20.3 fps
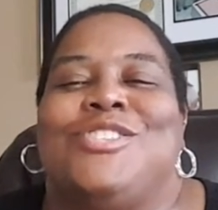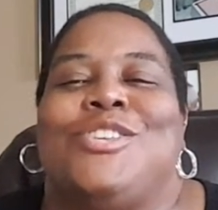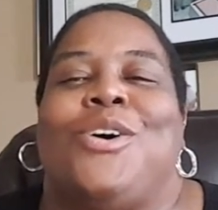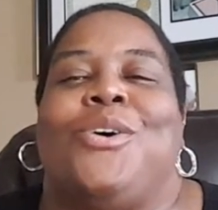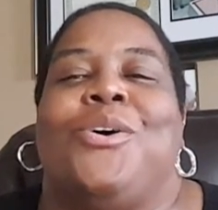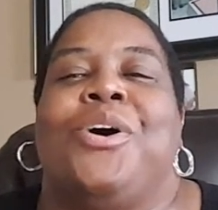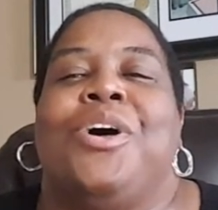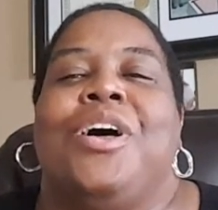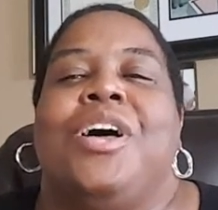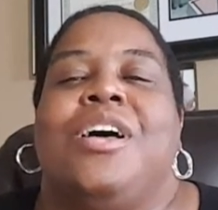
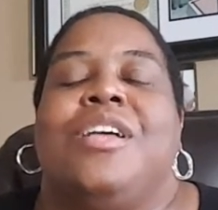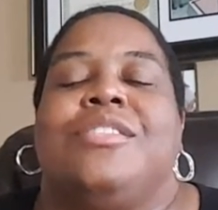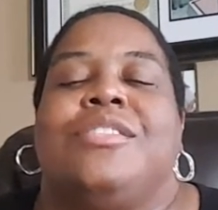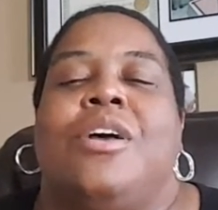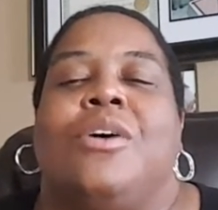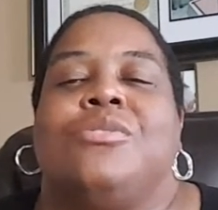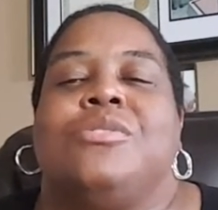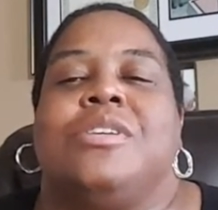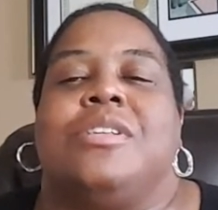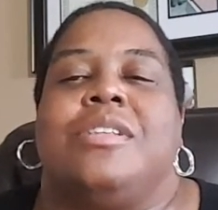So
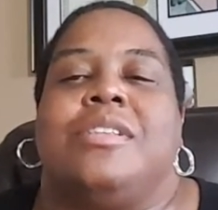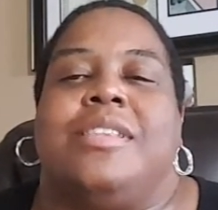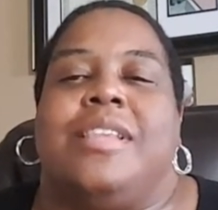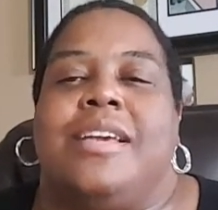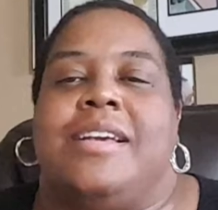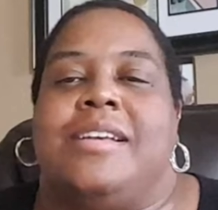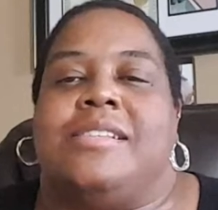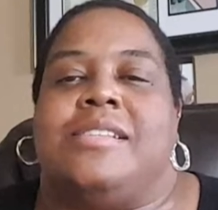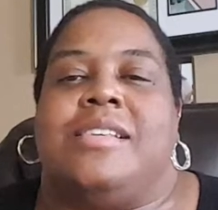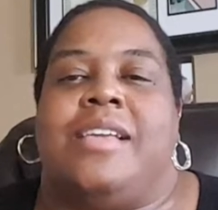those are the
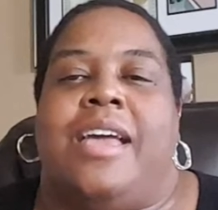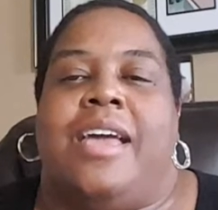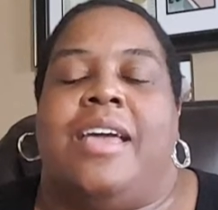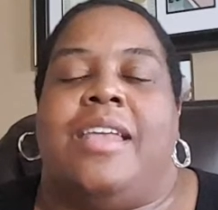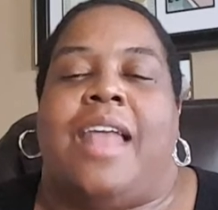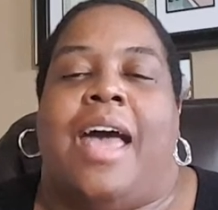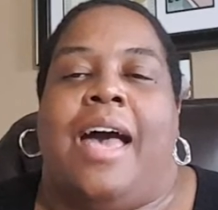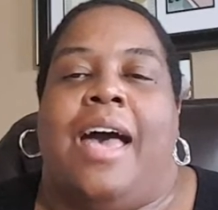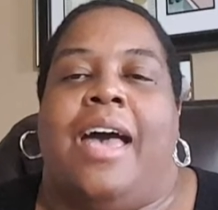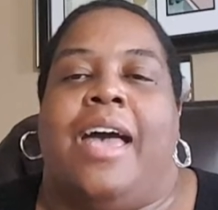things
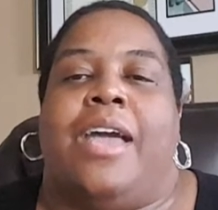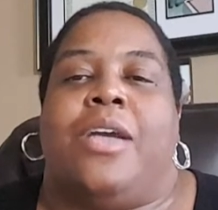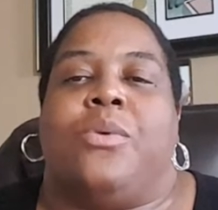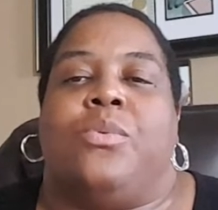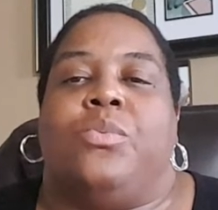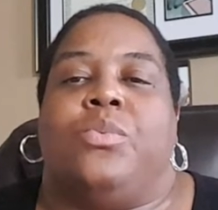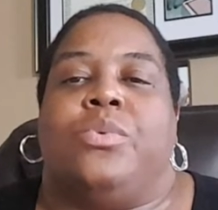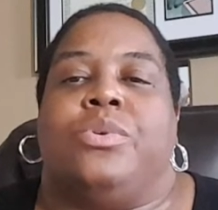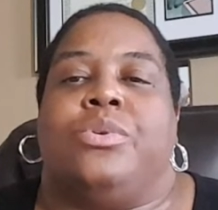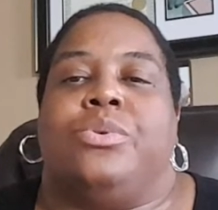that
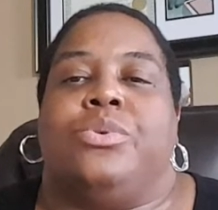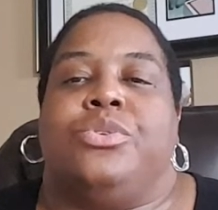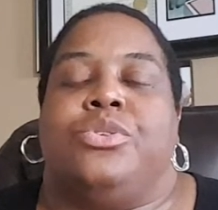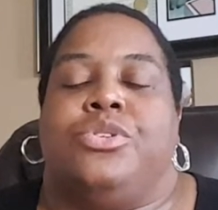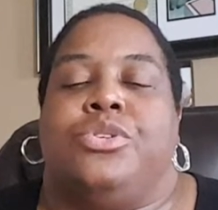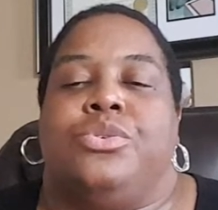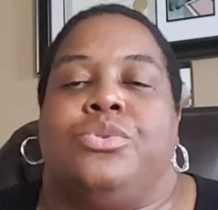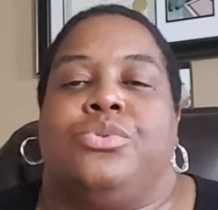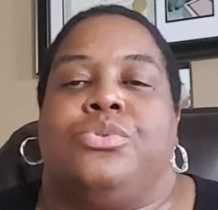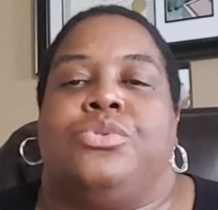I will
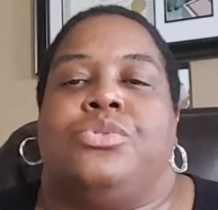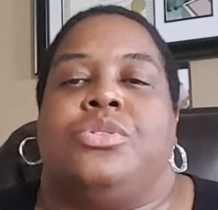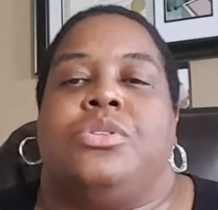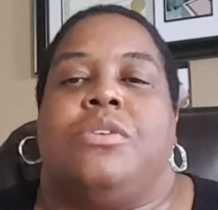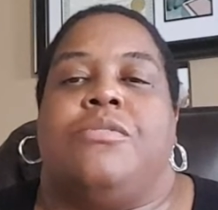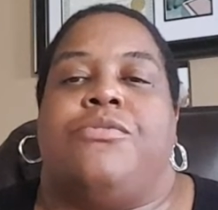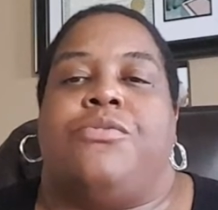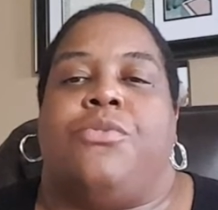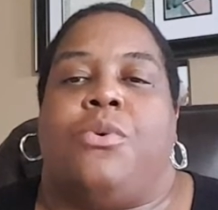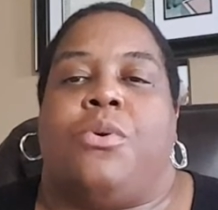use
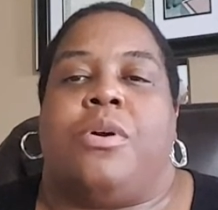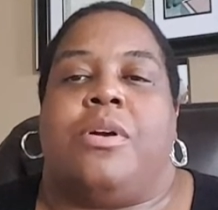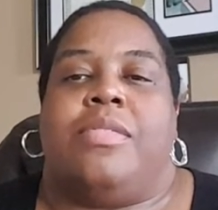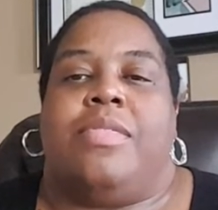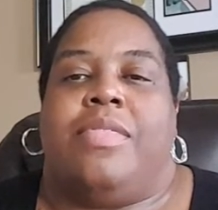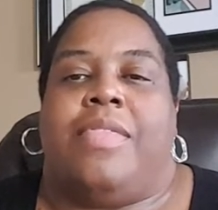for